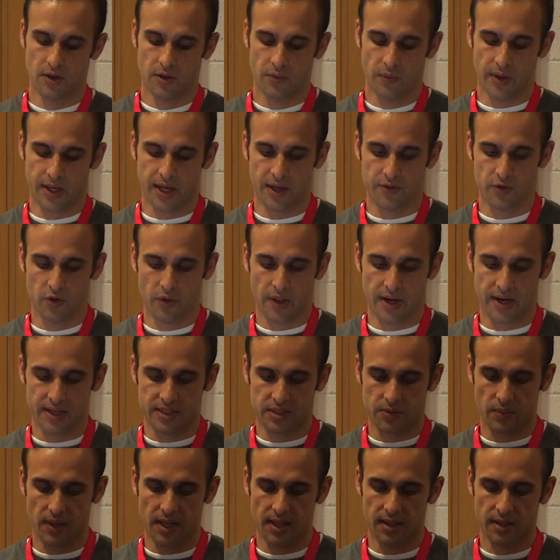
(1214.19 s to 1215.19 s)
We can do that
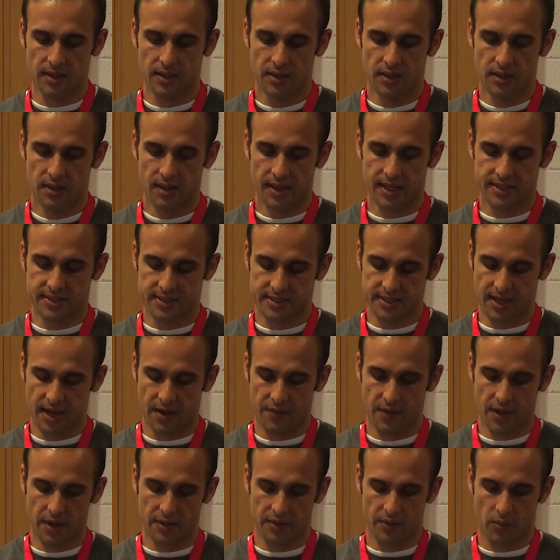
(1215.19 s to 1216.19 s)
as well. Let's see how
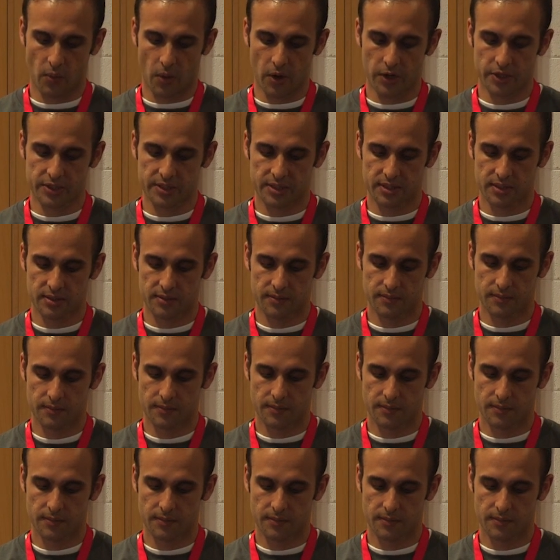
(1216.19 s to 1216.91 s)
that works.